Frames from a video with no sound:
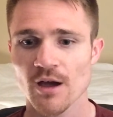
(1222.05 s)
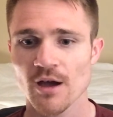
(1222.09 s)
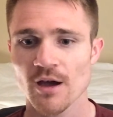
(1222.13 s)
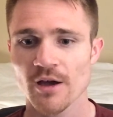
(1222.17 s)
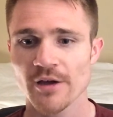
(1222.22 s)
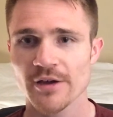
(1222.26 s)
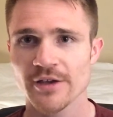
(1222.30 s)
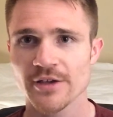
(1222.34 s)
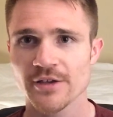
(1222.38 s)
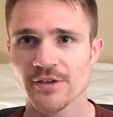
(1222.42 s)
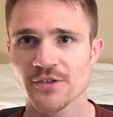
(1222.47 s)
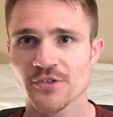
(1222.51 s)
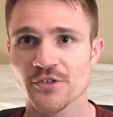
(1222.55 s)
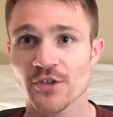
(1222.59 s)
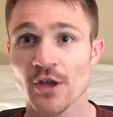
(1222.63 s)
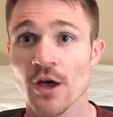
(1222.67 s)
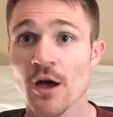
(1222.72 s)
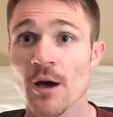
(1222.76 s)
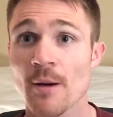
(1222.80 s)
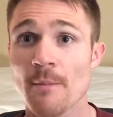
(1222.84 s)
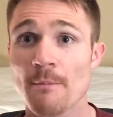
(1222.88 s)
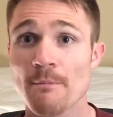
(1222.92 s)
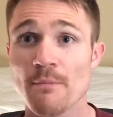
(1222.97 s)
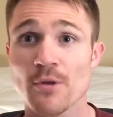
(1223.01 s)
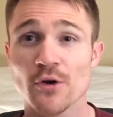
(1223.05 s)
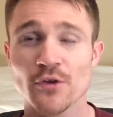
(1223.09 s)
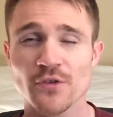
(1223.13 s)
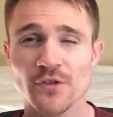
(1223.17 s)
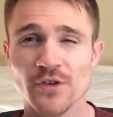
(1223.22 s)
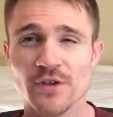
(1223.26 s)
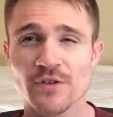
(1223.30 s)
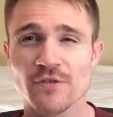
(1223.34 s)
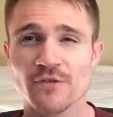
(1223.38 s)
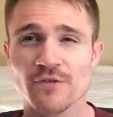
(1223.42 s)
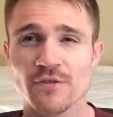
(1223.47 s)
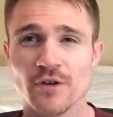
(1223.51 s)
is
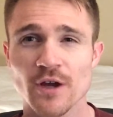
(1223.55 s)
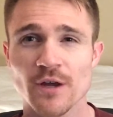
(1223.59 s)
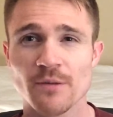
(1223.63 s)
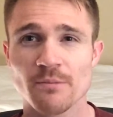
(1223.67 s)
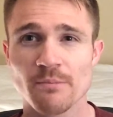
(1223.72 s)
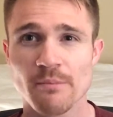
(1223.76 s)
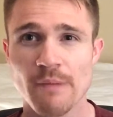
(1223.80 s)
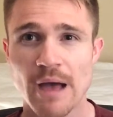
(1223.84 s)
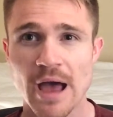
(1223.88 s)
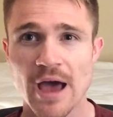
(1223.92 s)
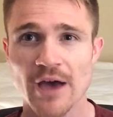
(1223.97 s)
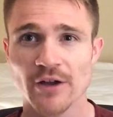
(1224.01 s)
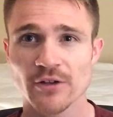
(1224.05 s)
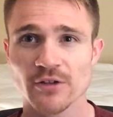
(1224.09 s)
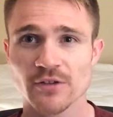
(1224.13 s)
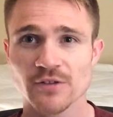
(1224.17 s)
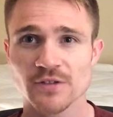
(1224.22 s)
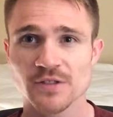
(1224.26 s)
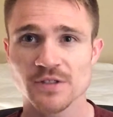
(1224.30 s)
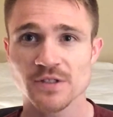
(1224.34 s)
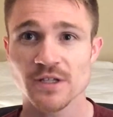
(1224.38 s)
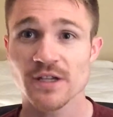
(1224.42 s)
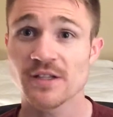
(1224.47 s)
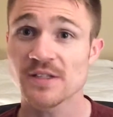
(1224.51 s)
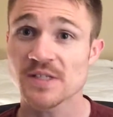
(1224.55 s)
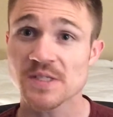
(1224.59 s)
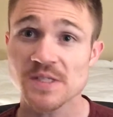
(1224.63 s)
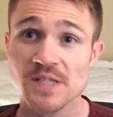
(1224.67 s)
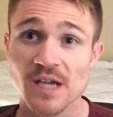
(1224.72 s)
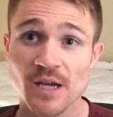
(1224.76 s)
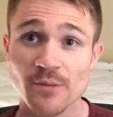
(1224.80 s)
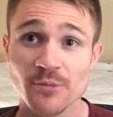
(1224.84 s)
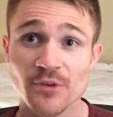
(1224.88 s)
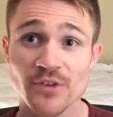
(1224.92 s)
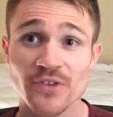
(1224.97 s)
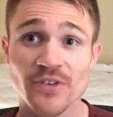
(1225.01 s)
multi-front battles and
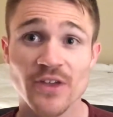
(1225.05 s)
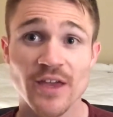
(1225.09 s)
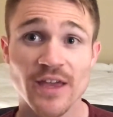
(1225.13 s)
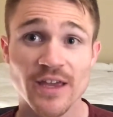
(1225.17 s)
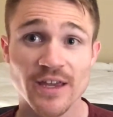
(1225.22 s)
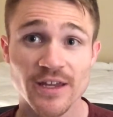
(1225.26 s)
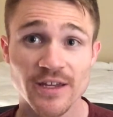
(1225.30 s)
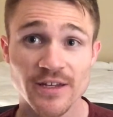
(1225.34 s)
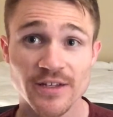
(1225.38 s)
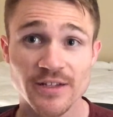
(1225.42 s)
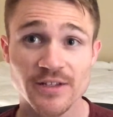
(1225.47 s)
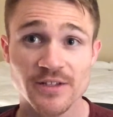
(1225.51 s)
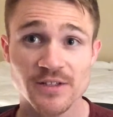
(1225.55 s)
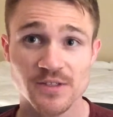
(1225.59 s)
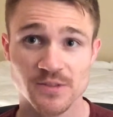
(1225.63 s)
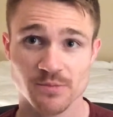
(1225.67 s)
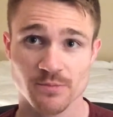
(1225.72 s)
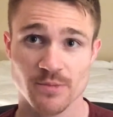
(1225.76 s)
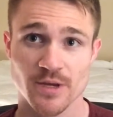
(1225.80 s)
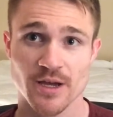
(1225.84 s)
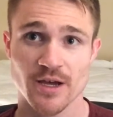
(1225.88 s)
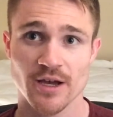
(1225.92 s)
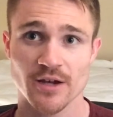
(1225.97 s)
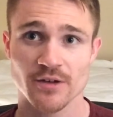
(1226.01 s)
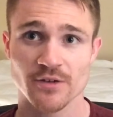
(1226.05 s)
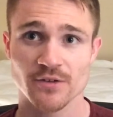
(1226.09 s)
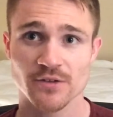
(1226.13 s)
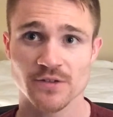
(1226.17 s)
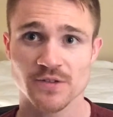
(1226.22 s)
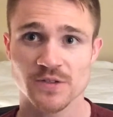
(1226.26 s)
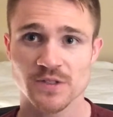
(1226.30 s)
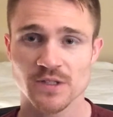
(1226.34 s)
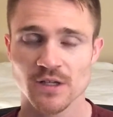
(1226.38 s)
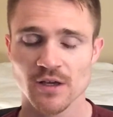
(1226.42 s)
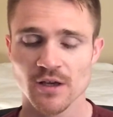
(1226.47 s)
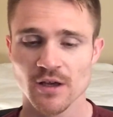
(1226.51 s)
simultaneous battles,